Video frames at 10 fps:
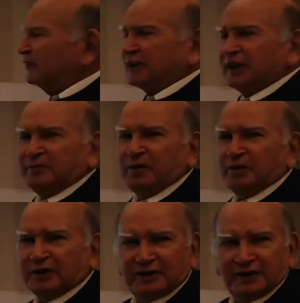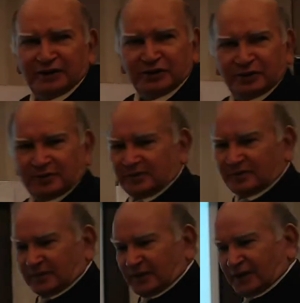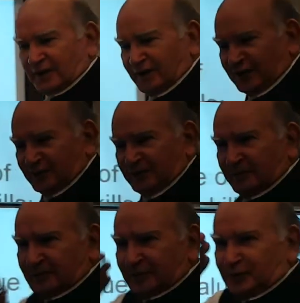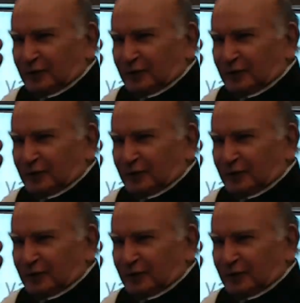important issue. You also